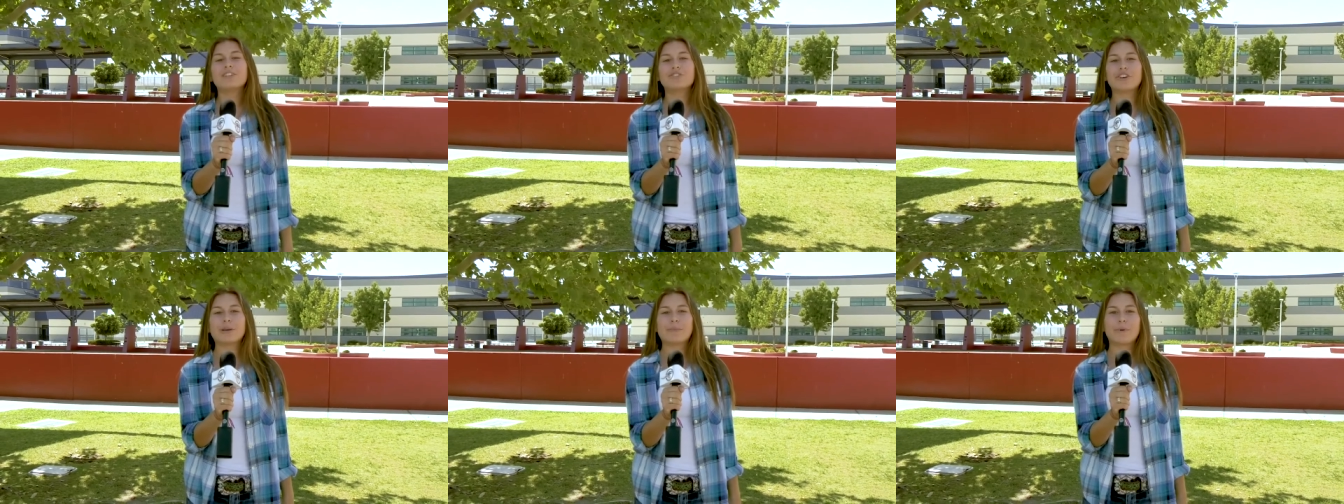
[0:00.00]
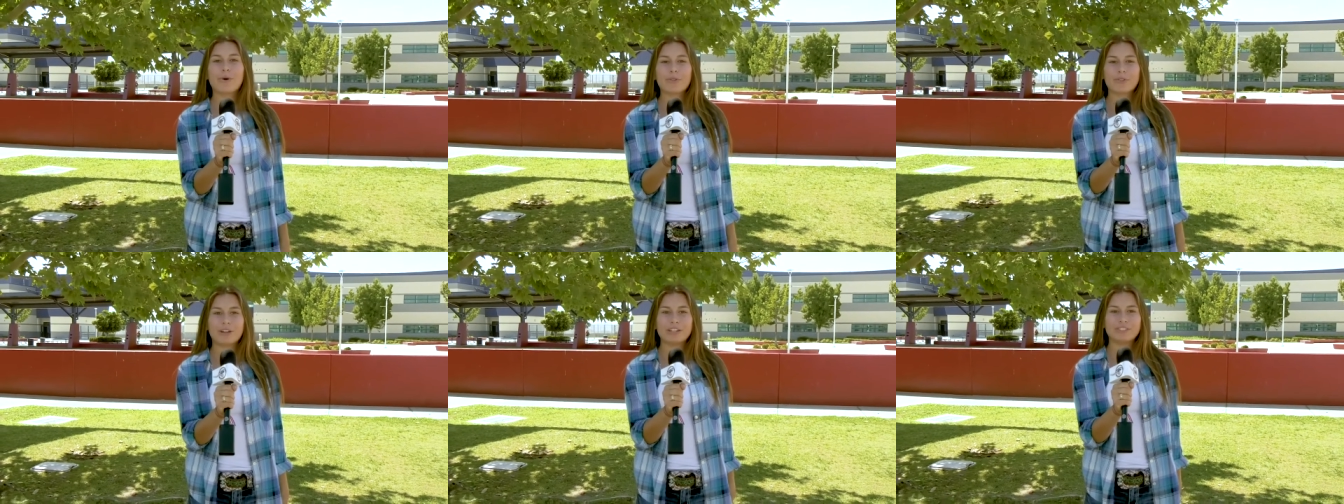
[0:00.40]
during
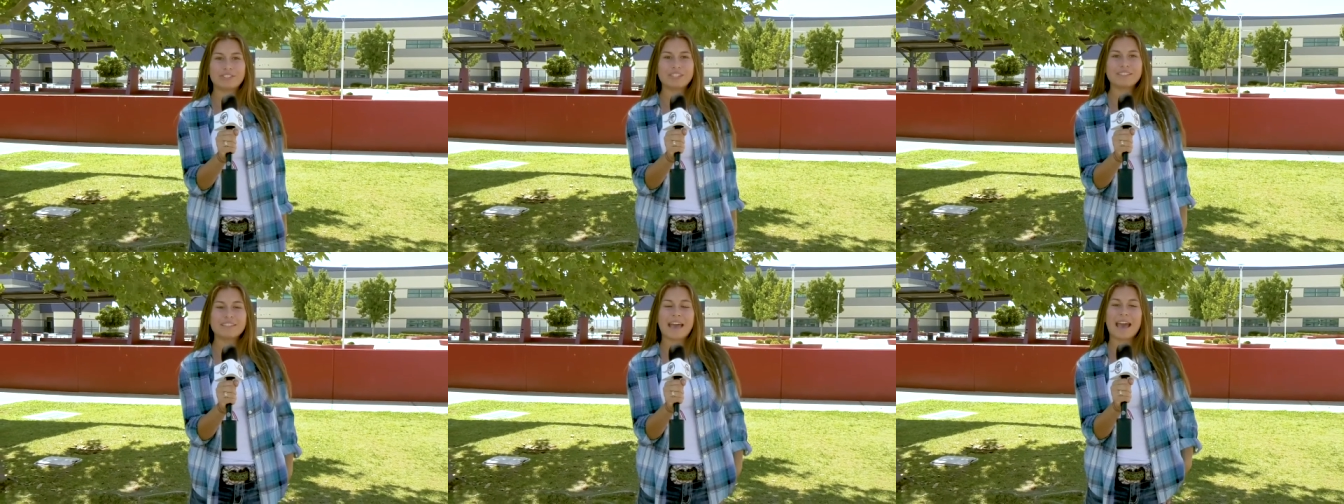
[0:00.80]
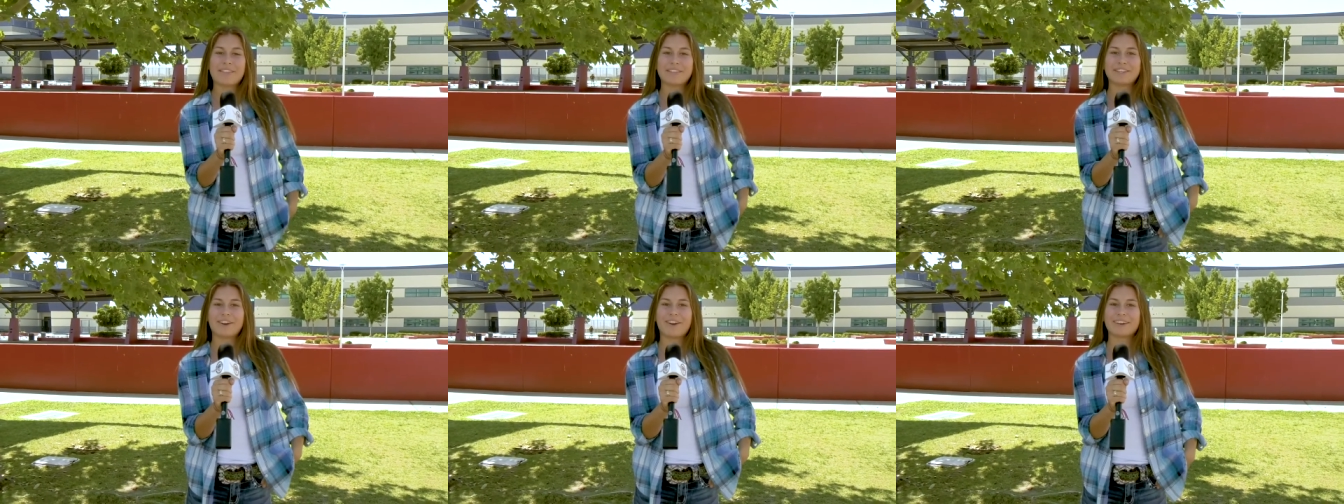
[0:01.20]
both lunches
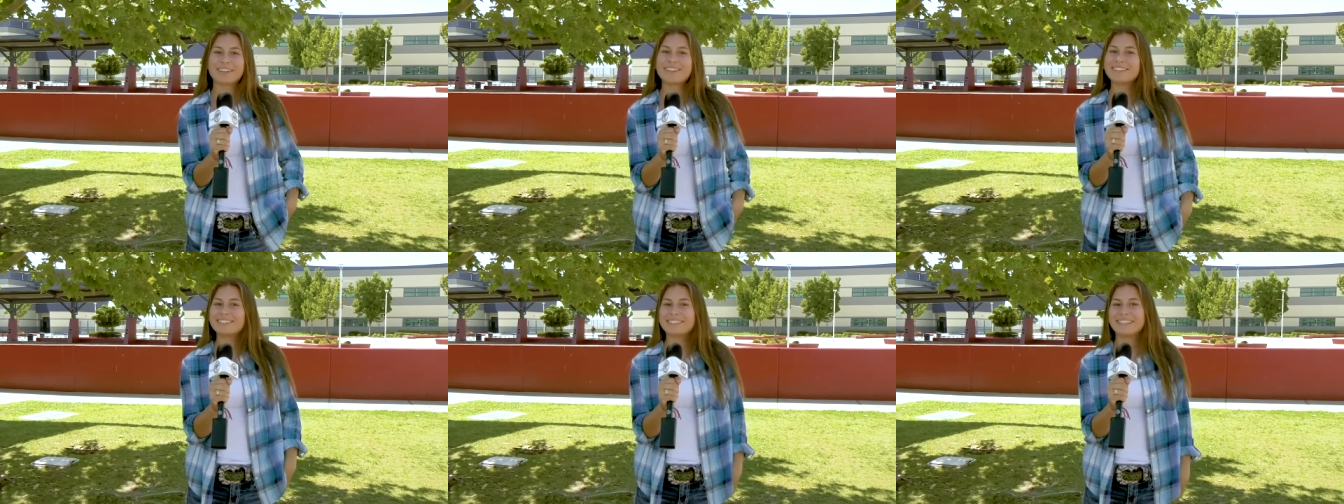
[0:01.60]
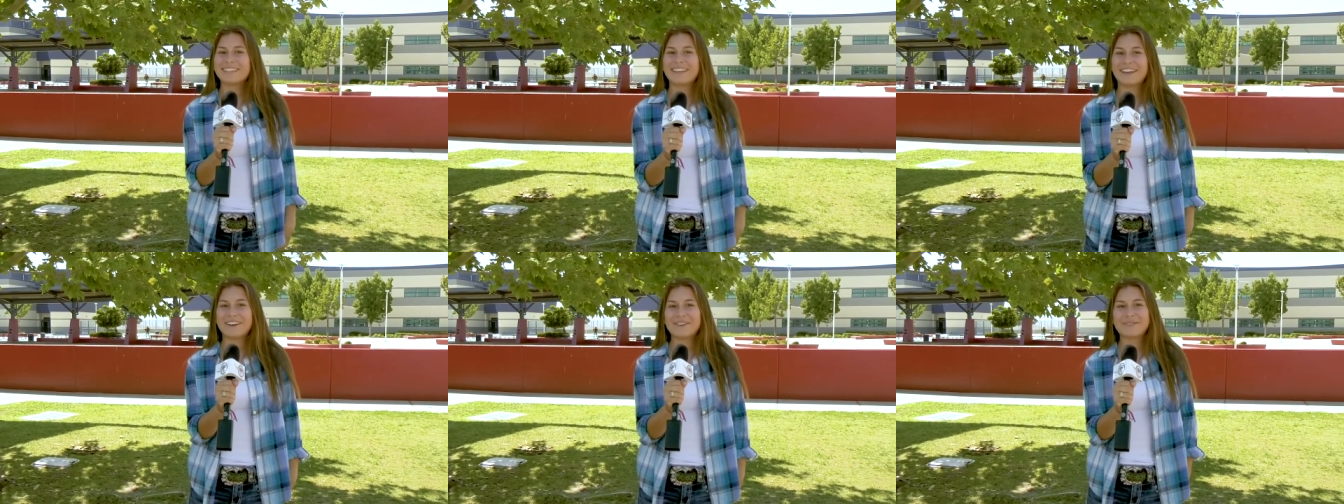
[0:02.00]
at the ARC. See you
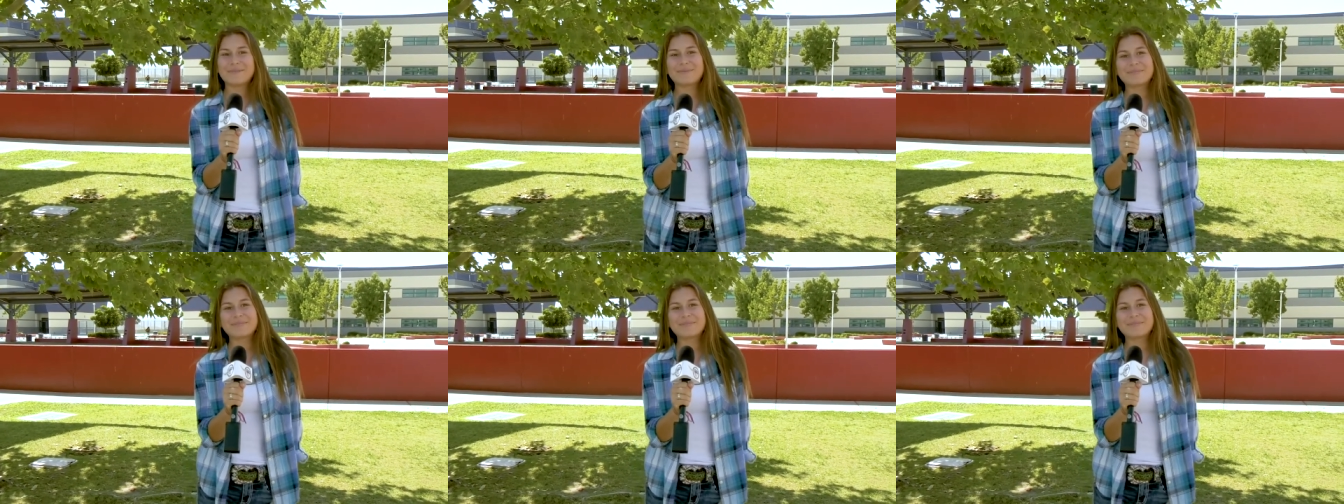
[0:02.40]
there.